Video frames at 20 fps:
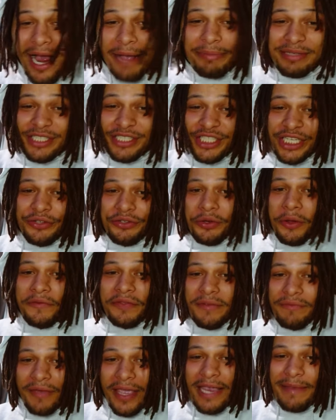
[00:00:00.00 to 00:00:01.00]
been chilling off the
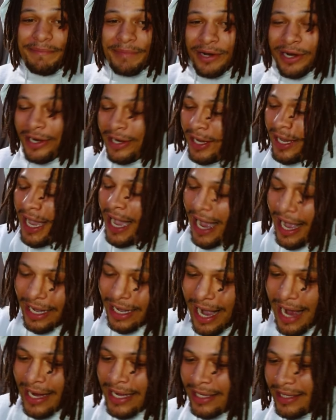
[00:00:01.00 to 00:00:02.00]
vape, bro. I
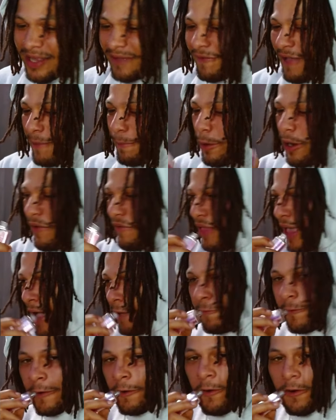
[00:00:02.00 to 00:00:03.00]
gotta hit the vape off that
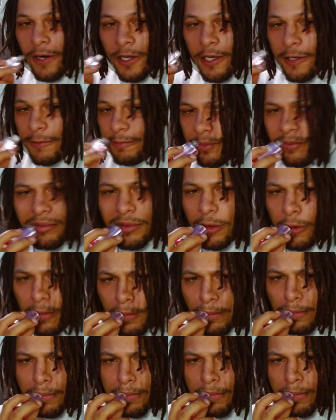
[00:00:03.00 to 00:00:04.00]
one. Hold up.
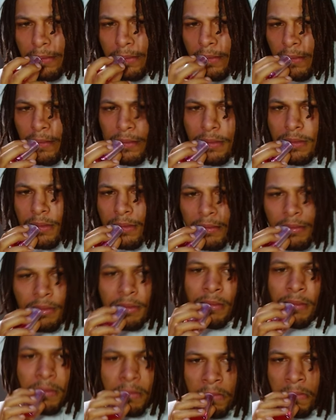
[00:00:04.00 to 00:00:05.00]

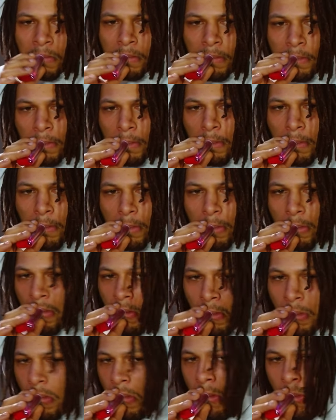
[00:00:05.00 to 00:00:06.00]
Mm-mm.
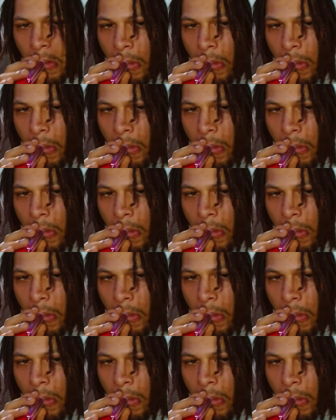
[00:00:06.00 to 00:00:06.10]
Mm-mm.